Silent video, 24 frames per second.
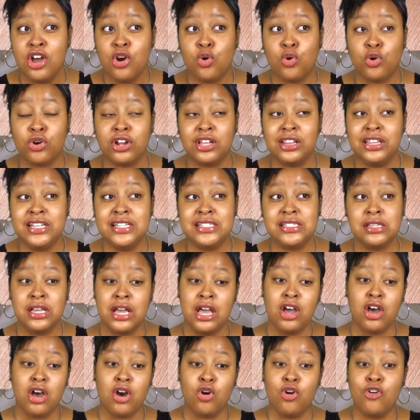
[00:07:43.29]
or at least
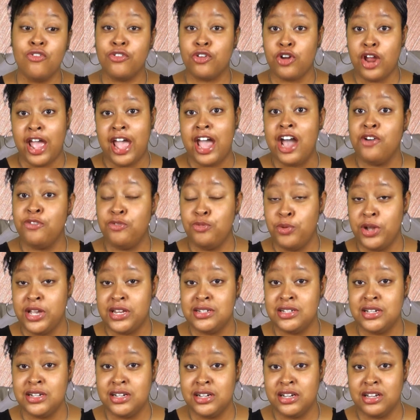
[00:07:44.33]
over halfway
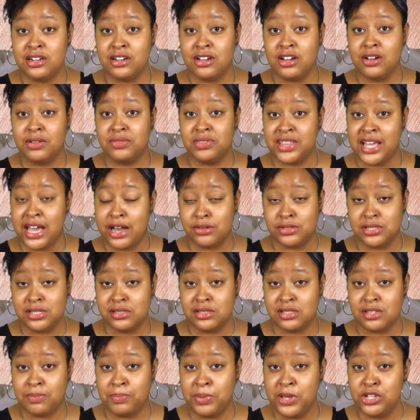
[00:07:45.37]
done of
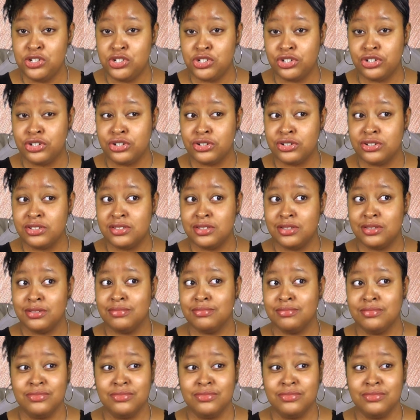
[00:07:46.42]
thousands of pictures,